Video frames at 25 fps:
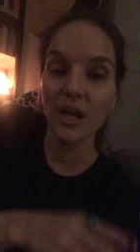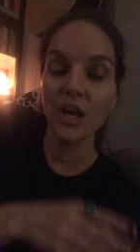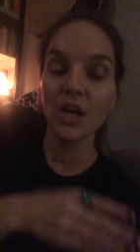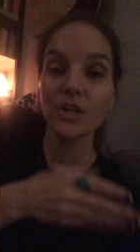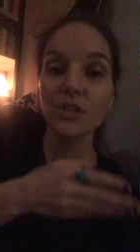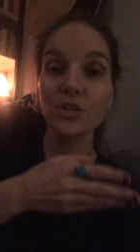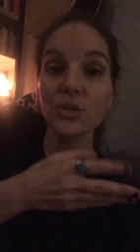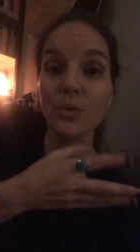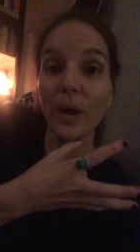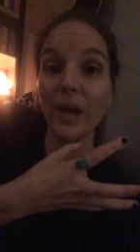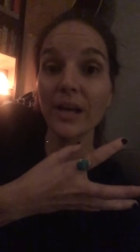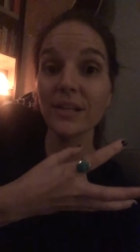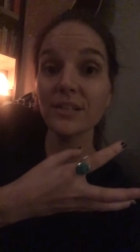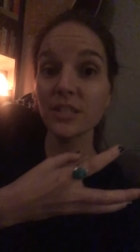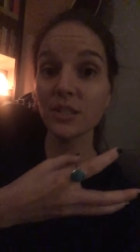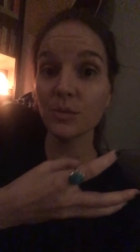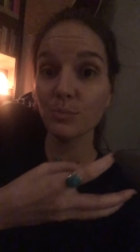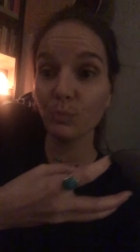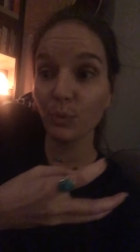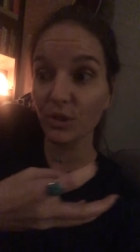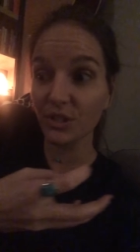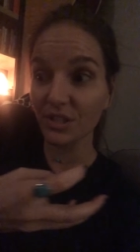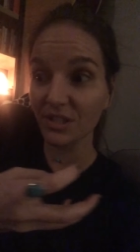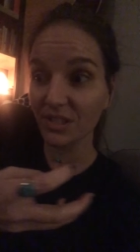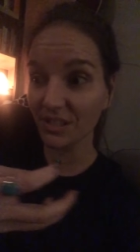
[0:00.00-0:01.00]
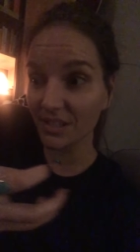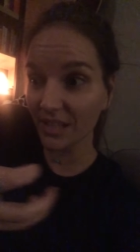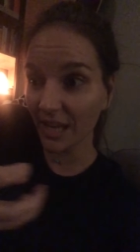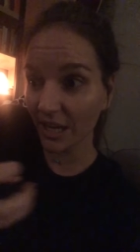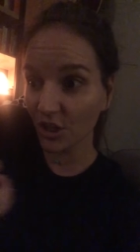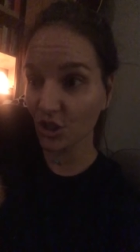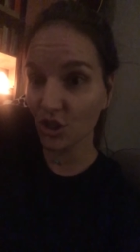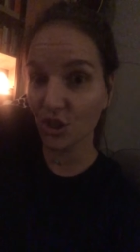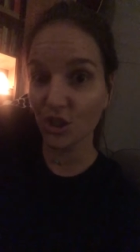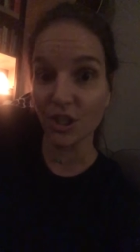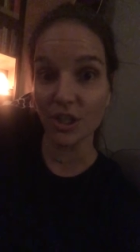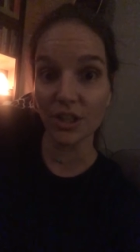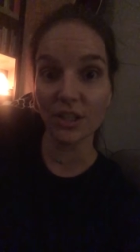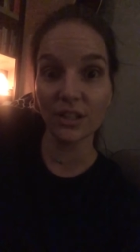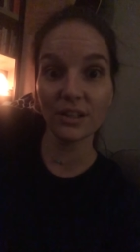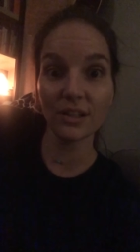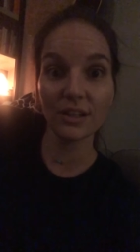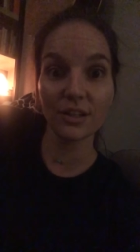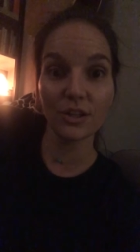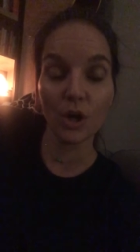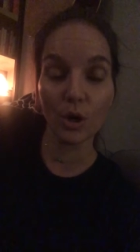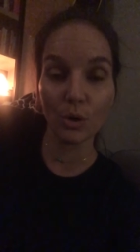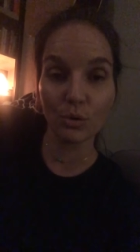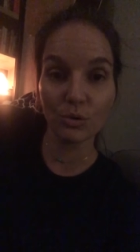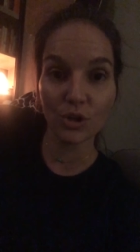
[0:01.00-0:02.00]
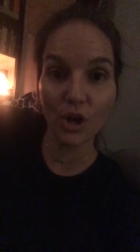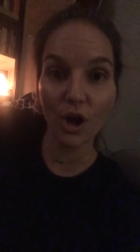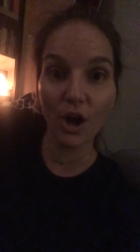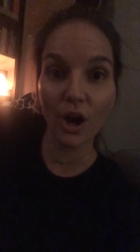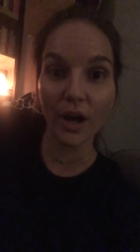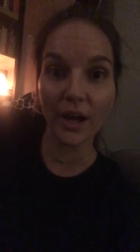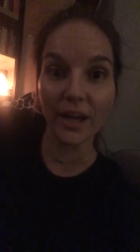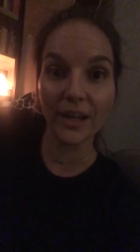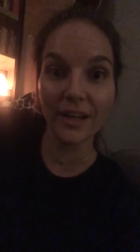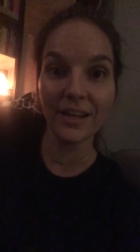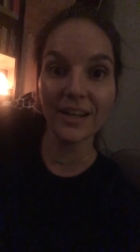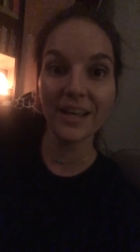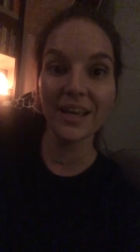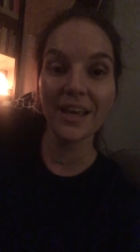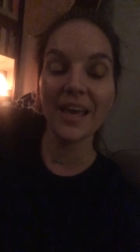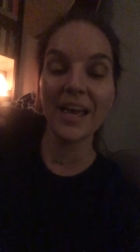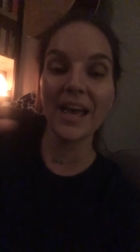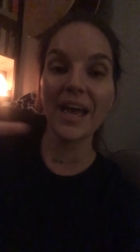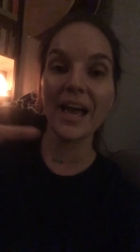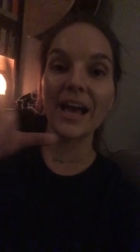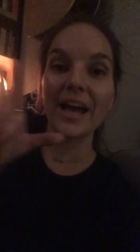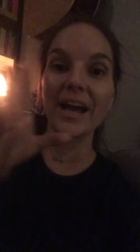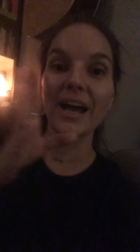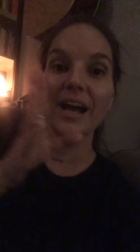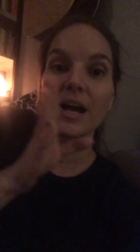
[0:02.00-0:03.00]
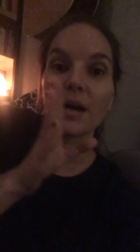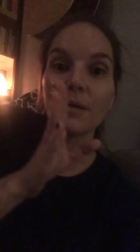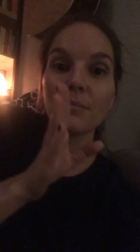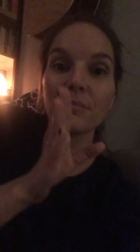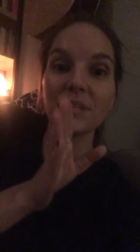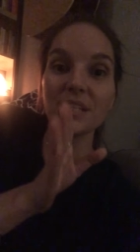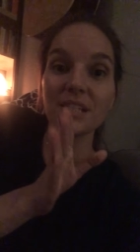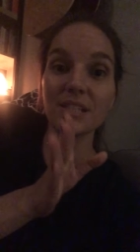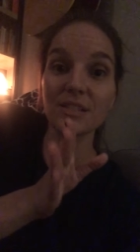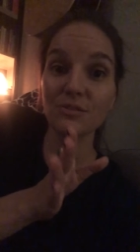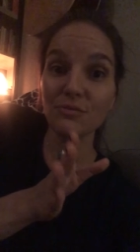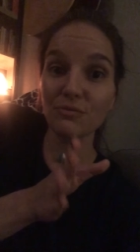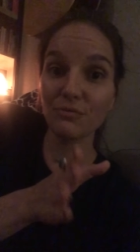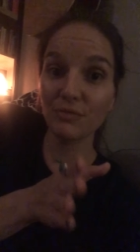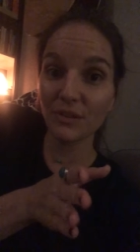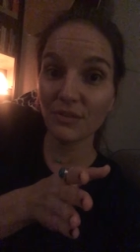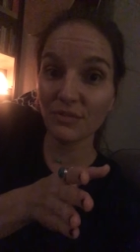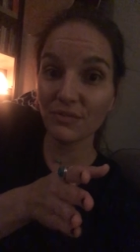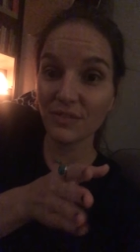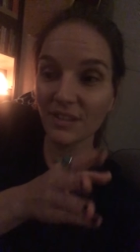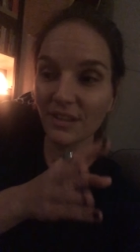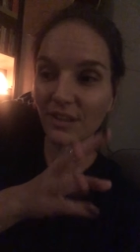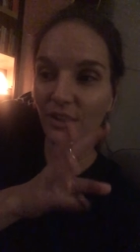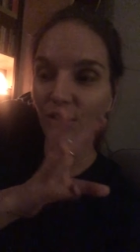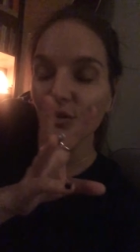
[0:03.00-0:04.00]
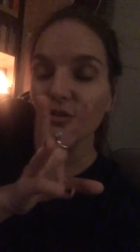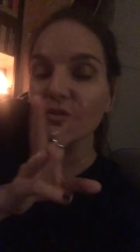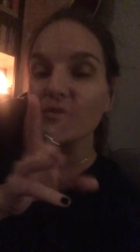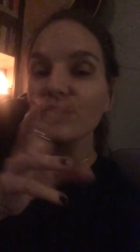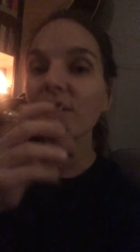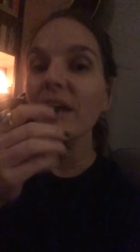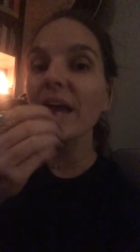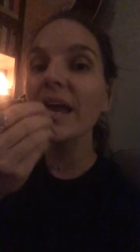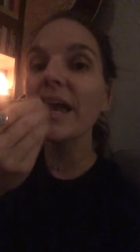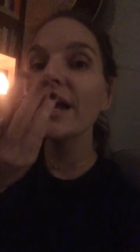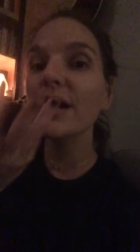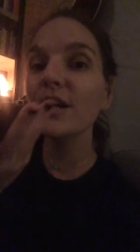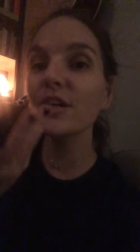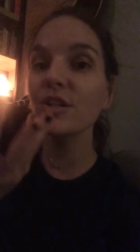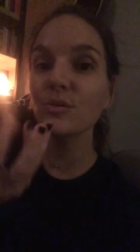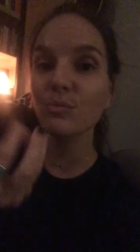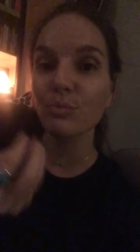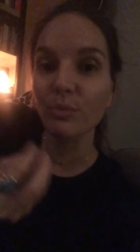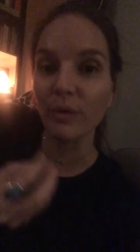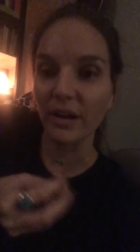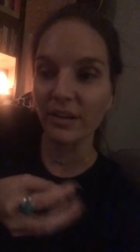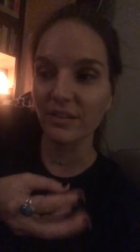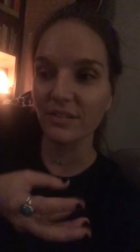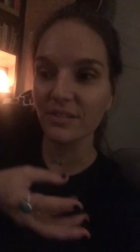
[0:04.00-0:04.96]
So as this procession goes on, these 50 little hair's breadths,